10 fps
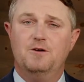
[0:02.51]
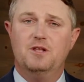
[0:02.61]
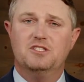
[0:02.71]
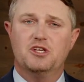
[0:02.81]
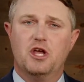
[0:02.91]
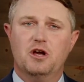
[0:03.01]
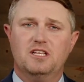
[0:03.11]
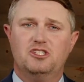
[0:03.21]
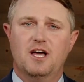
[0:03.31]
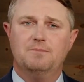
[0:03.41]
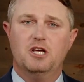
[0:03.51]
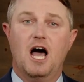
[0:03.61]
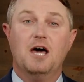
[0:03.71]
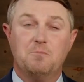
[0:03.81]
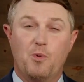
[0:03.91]
Food insecurity jumped
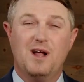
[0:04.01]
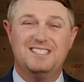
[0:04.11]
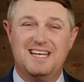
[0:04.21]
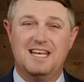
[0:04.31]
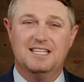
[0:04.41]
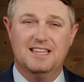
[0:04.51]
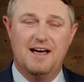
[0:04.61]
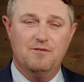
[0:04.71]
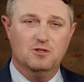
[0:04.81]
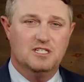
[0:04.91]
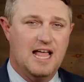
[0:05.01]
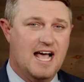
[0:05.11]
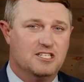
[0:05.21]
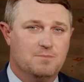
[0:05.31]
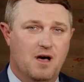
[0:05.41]
to unprecedented levels
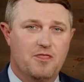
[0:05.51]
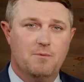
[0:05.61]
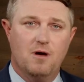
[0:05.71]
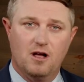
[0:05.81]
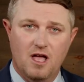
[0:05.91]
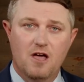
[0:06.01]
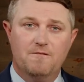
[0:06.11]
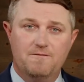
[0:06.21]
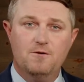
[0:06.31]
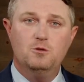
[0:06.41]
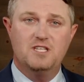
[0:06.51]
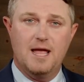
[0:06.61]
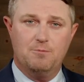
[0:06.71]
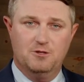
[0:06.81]
last month among food stamp